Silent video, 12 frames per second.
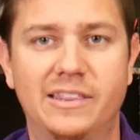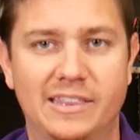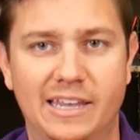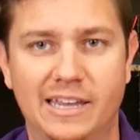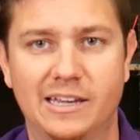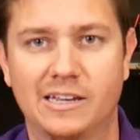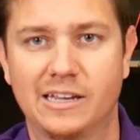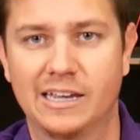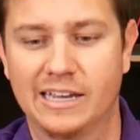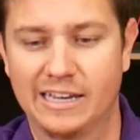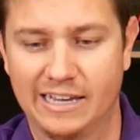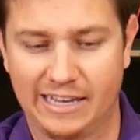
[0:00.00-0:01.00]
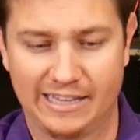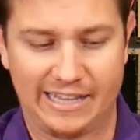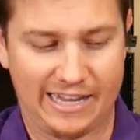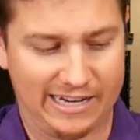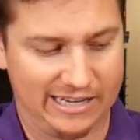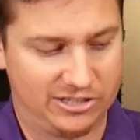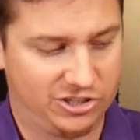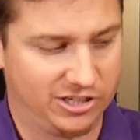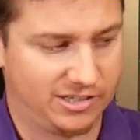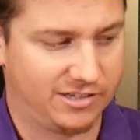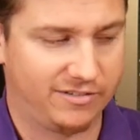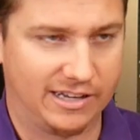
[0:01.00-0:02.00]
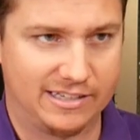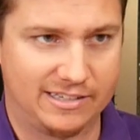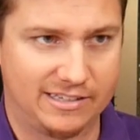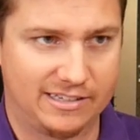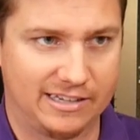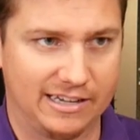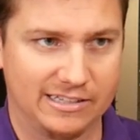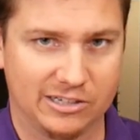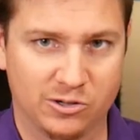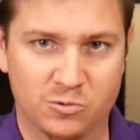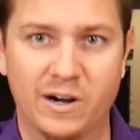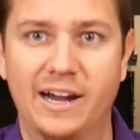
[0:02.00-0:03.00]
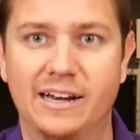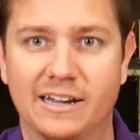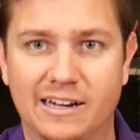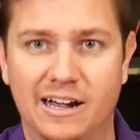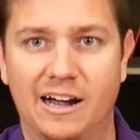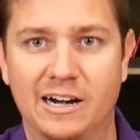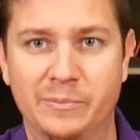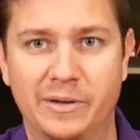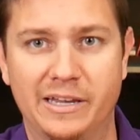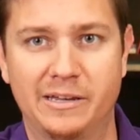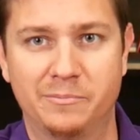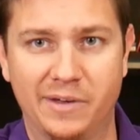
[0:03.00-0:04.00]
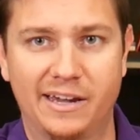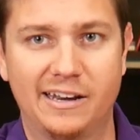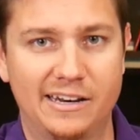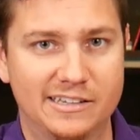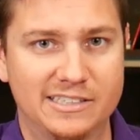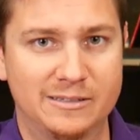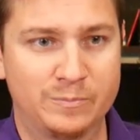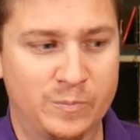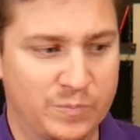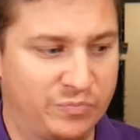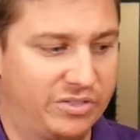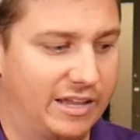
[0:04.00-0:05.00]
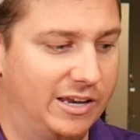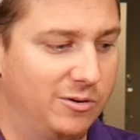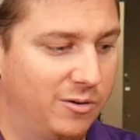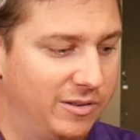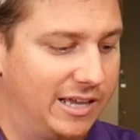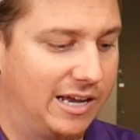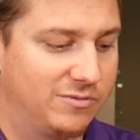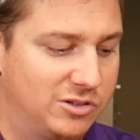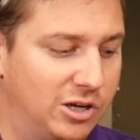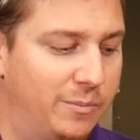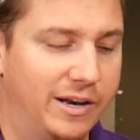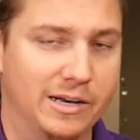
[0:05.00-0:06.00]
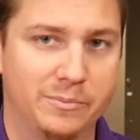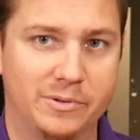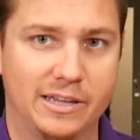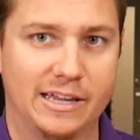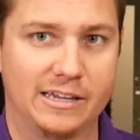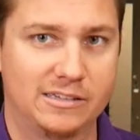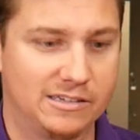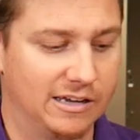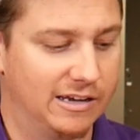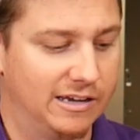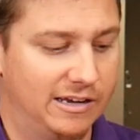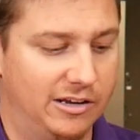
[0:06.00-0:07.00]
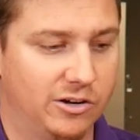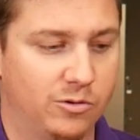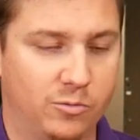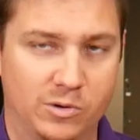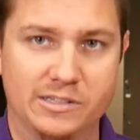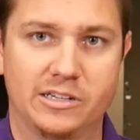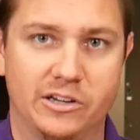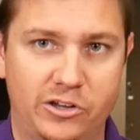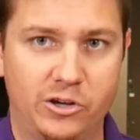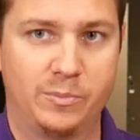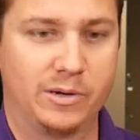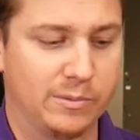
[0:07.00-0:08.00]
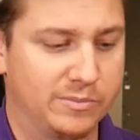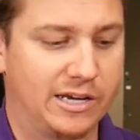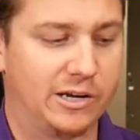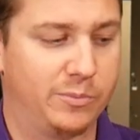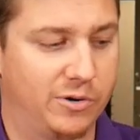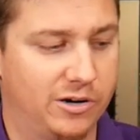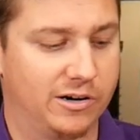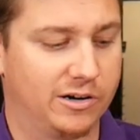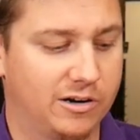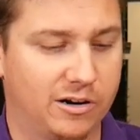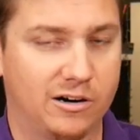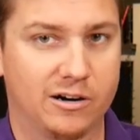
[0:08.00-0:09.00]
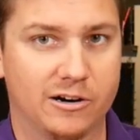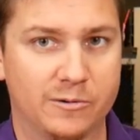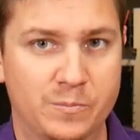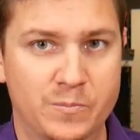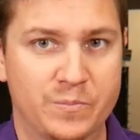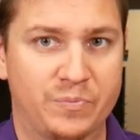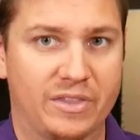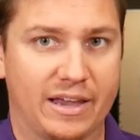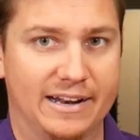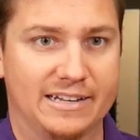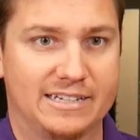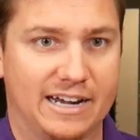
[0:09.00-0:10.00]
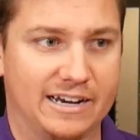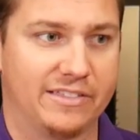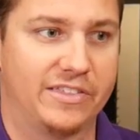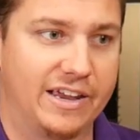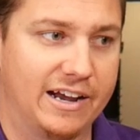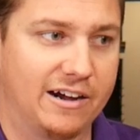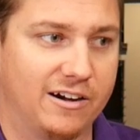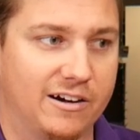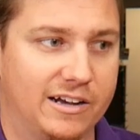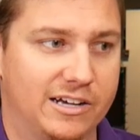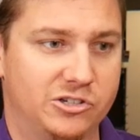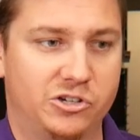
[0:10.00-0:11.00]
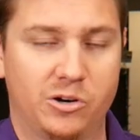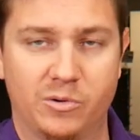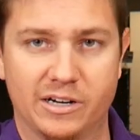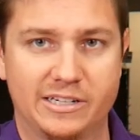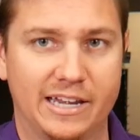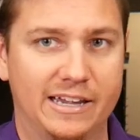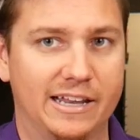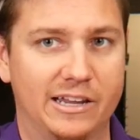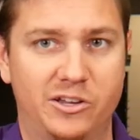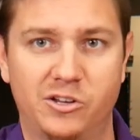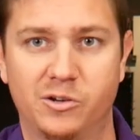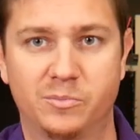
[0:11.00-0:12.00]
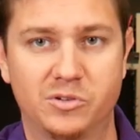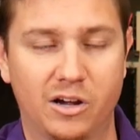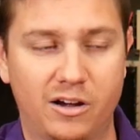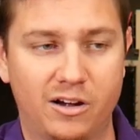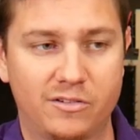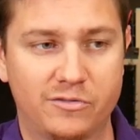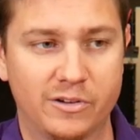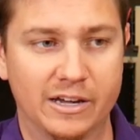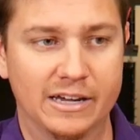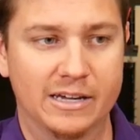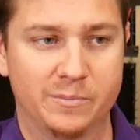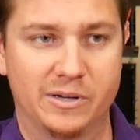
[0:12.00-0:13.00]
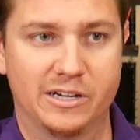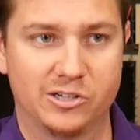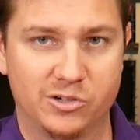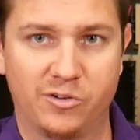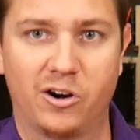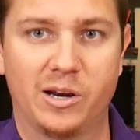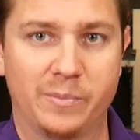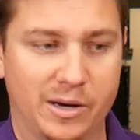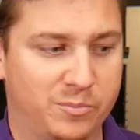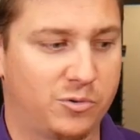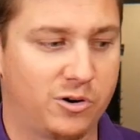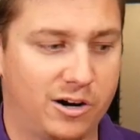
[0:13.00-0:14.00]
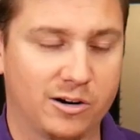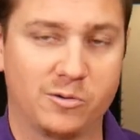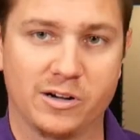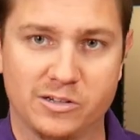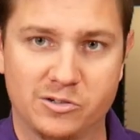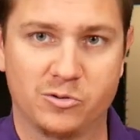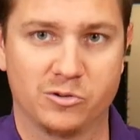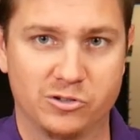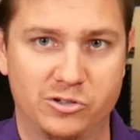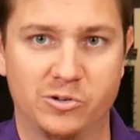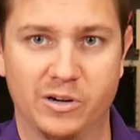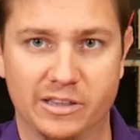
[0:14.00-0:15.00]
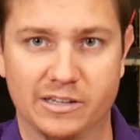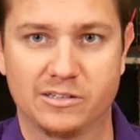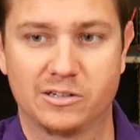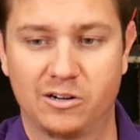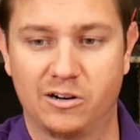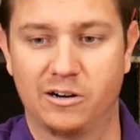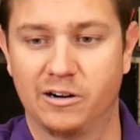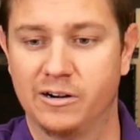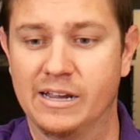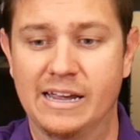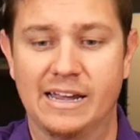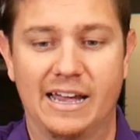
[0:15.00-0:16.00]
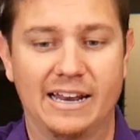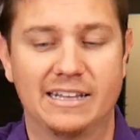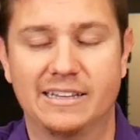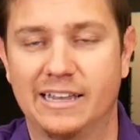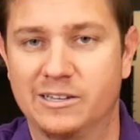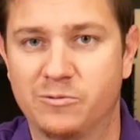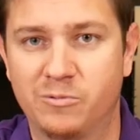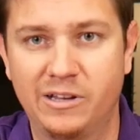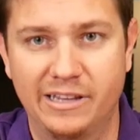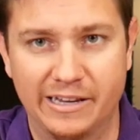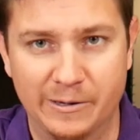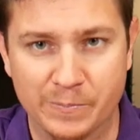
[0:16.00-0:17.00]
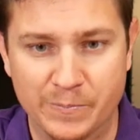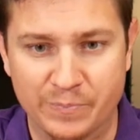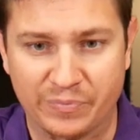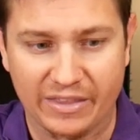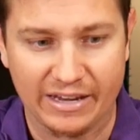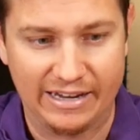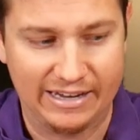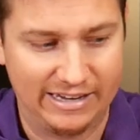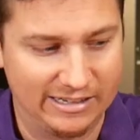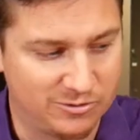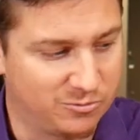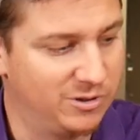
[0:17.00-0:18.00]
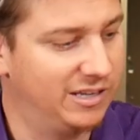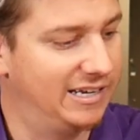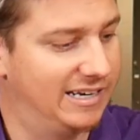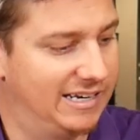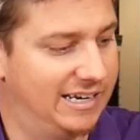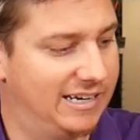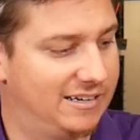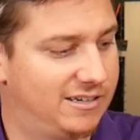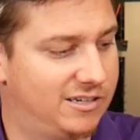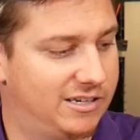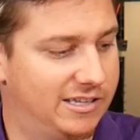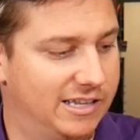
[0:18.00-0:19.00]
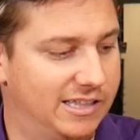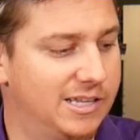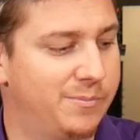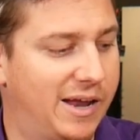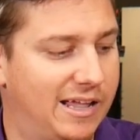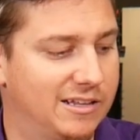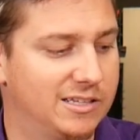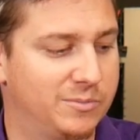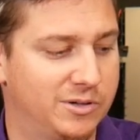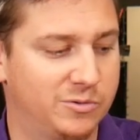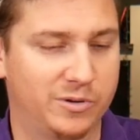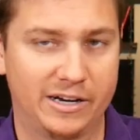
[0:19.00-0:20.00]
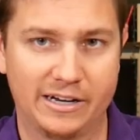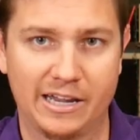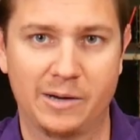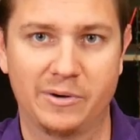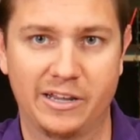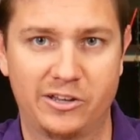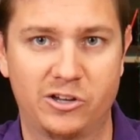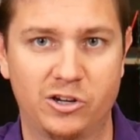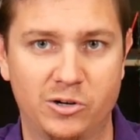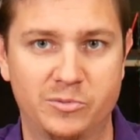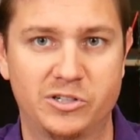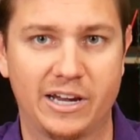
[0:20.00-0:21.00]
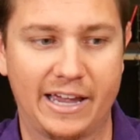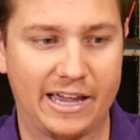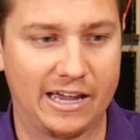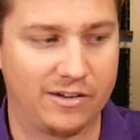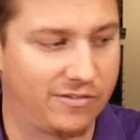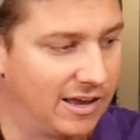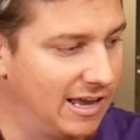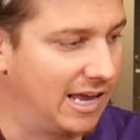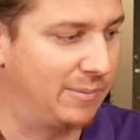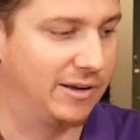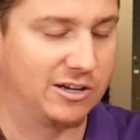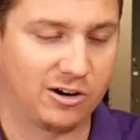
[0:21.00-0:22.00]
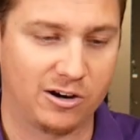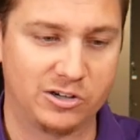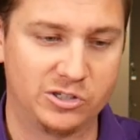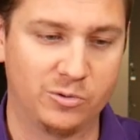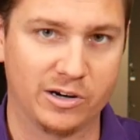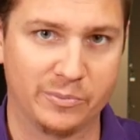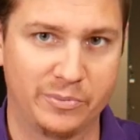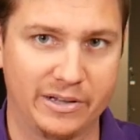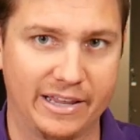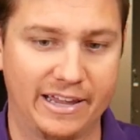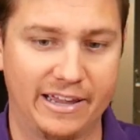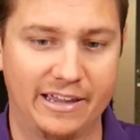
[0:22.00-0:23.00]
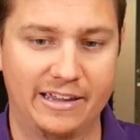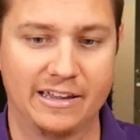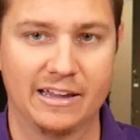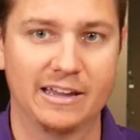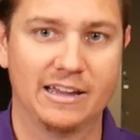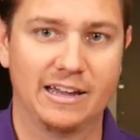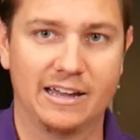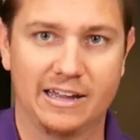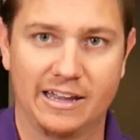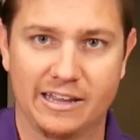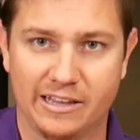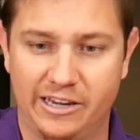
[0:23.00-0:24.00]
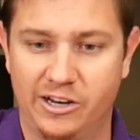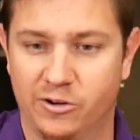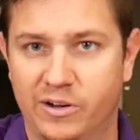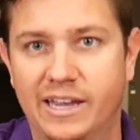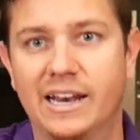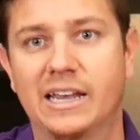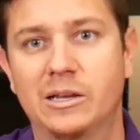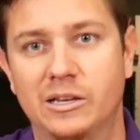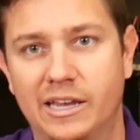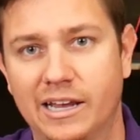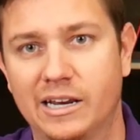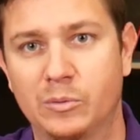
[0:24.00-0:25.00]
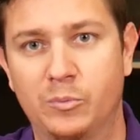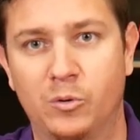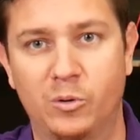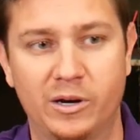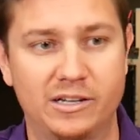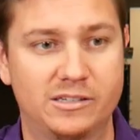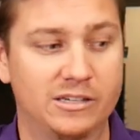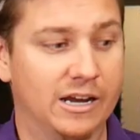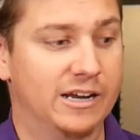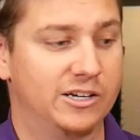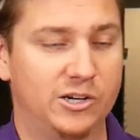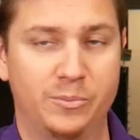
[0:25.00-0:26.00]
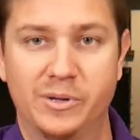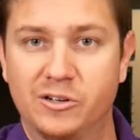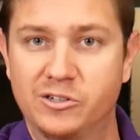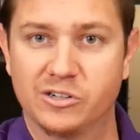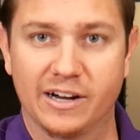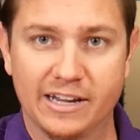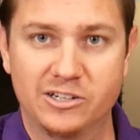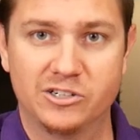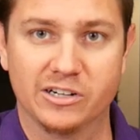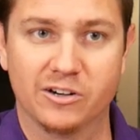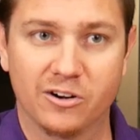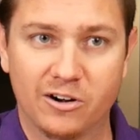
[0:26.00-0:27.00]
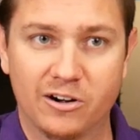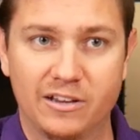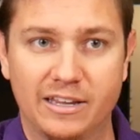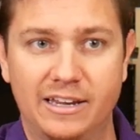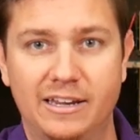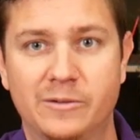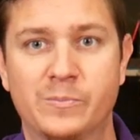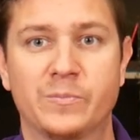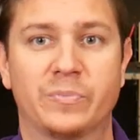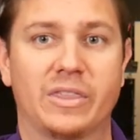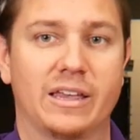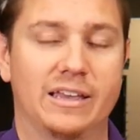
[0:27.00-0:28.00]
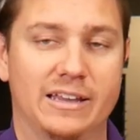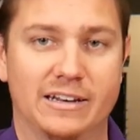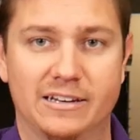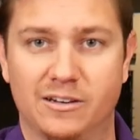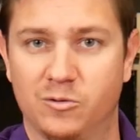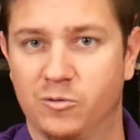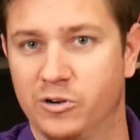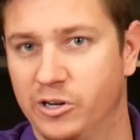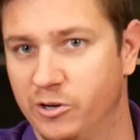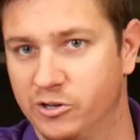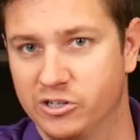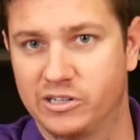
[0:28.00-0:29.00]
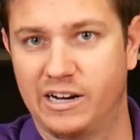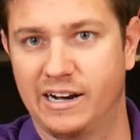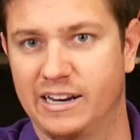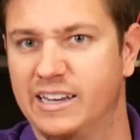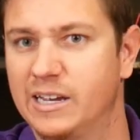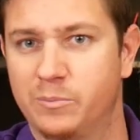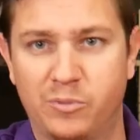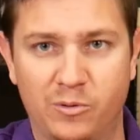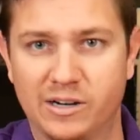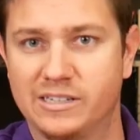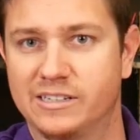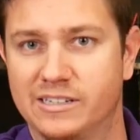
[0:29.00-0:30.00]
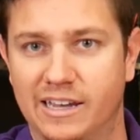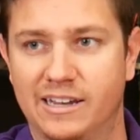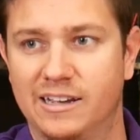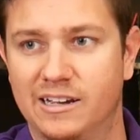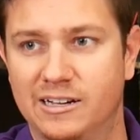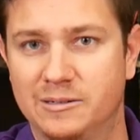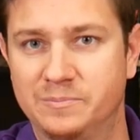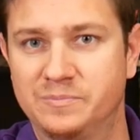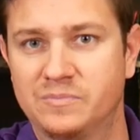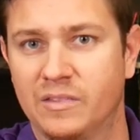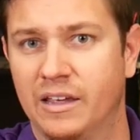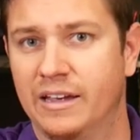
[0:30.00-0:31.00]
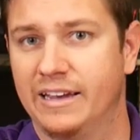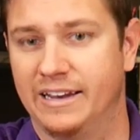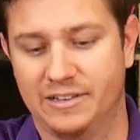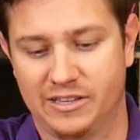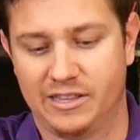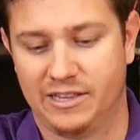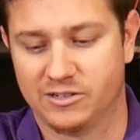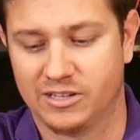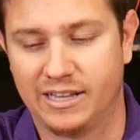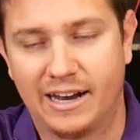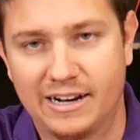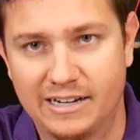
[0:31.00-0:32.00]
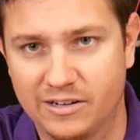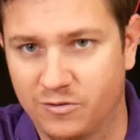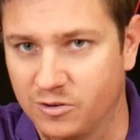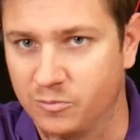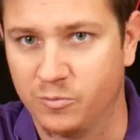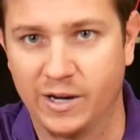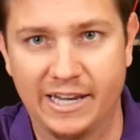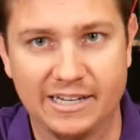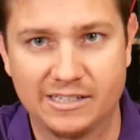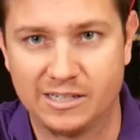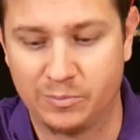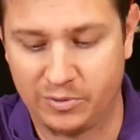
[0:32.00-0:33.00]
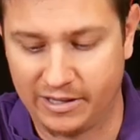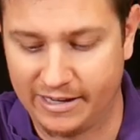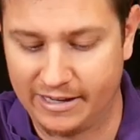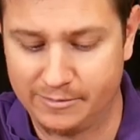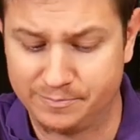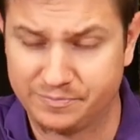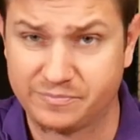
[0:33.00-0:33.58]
think that it's a great economy mechanism, that you only have so many to place. Once a cube comes out, you put it on a card, and it's kind of there, because you don't want to take any cubes off, because you've already made progress towards doing this card. And it's really neat, the balance between how many cubes you have, how many cards you want to play, getting points. Do you build your engine early, or do you just kind of get points as they come? There's a lot of different ways to play.